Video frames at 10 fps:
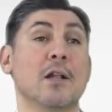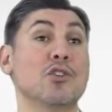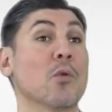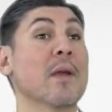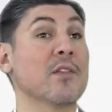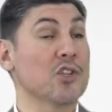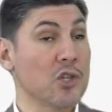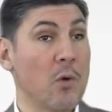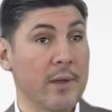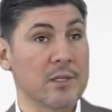during the
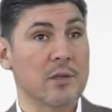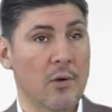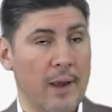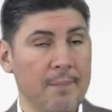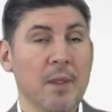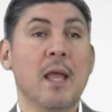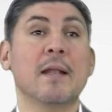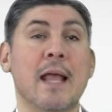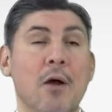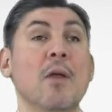showings. All right.
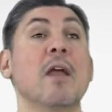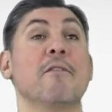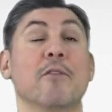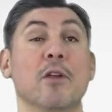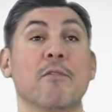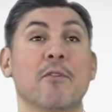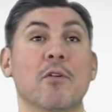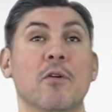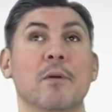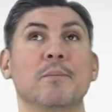Now,
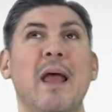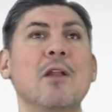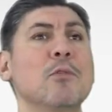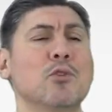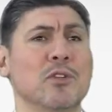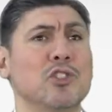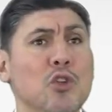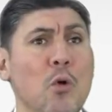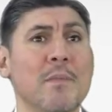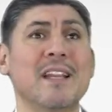for anyone to
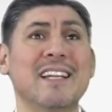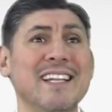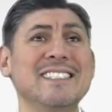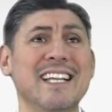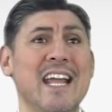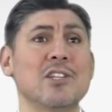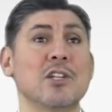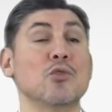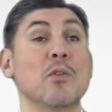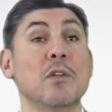assume that the listing
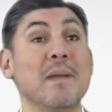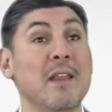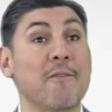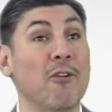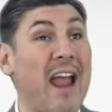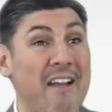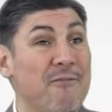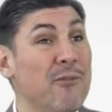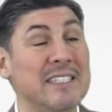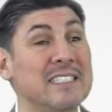agent is going to be there for
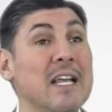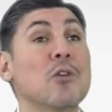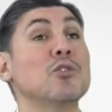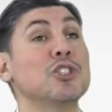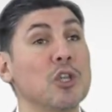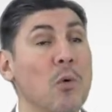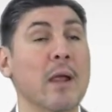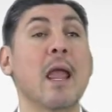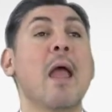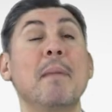every single
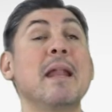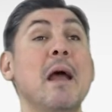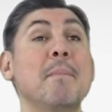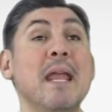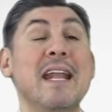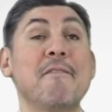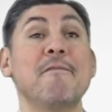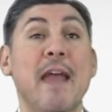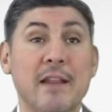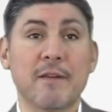showing may not be an
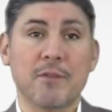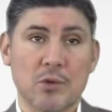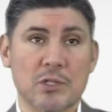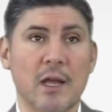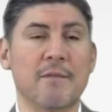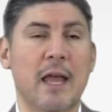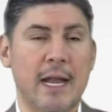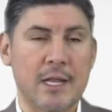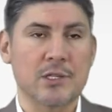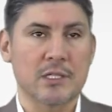effective use of
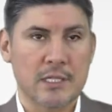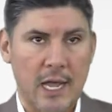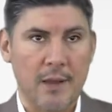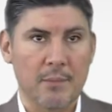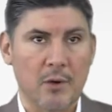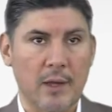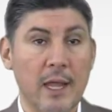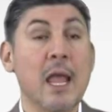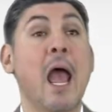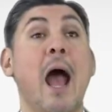that agent's time,
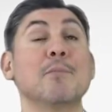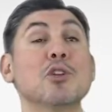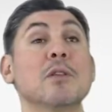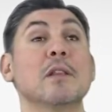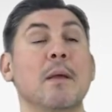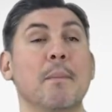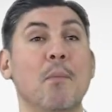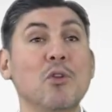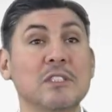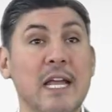okay? I'm sure that
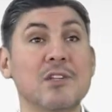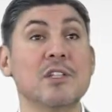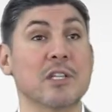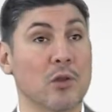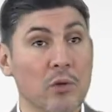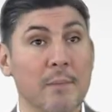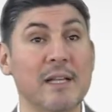most agents, including